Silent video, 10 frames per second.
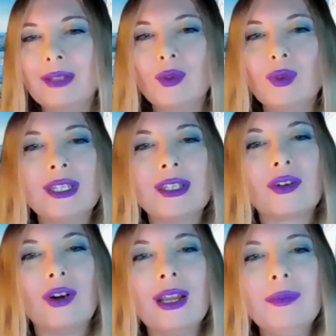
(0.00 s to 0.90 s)
to
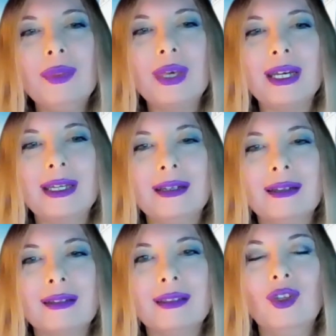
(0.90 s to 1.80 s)
describe that
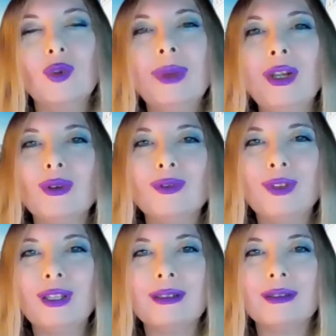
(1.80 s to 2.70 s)
you may not
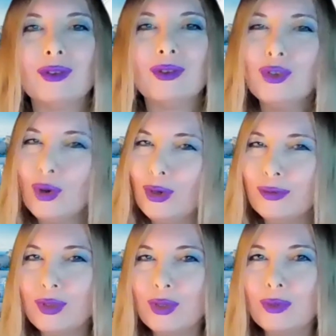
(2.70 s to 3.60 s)
feel, not all
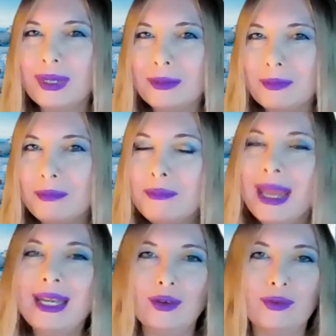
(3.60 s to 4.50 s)
of you, but
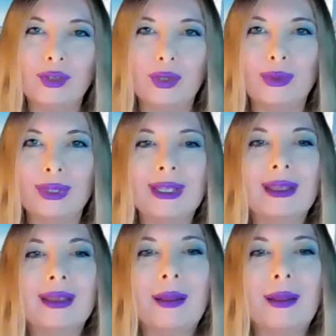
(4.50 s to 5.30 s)
many of you,